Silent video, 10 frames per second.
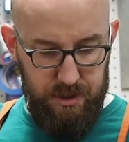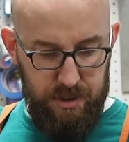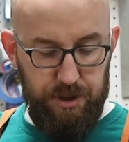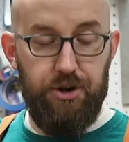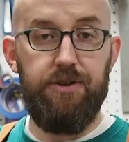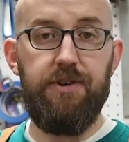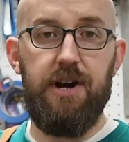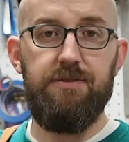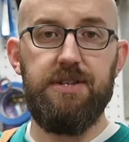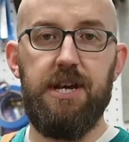
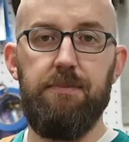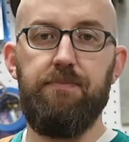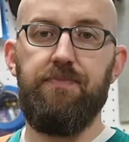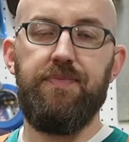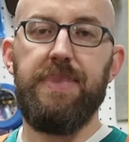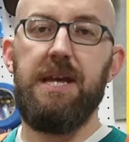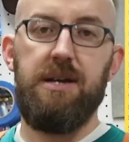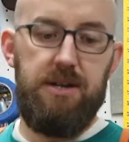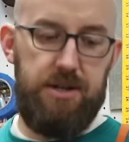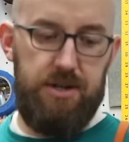35s. Yep.
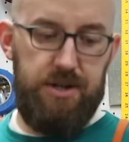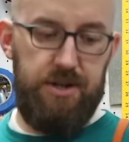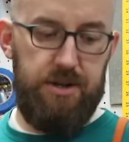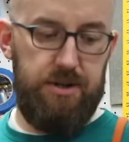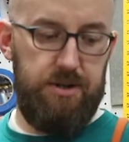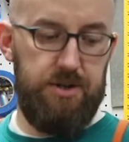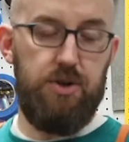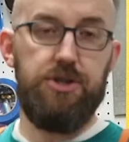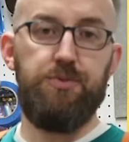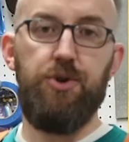So
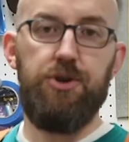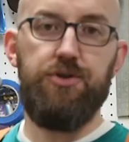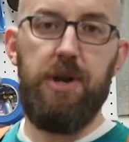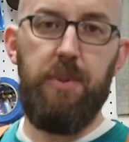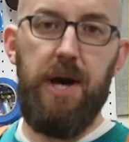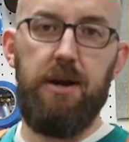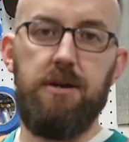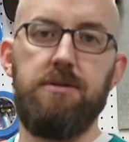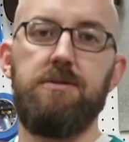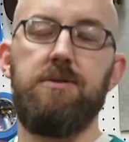smoother tread
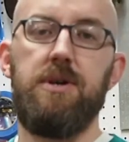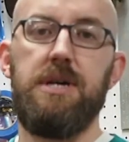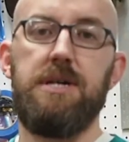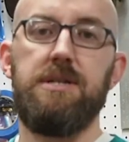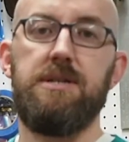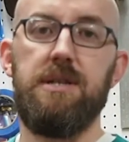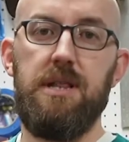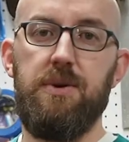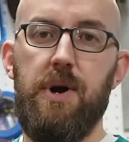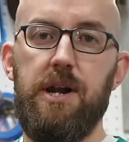pattern,
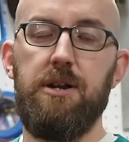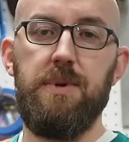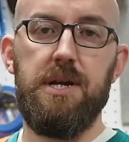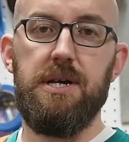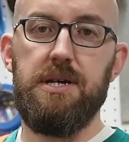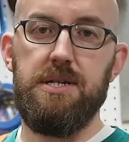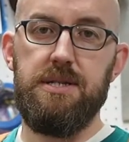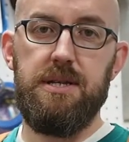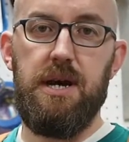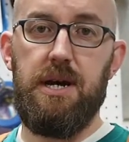slightly wider
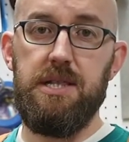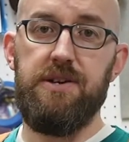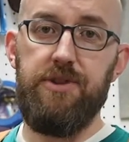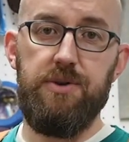because I live in New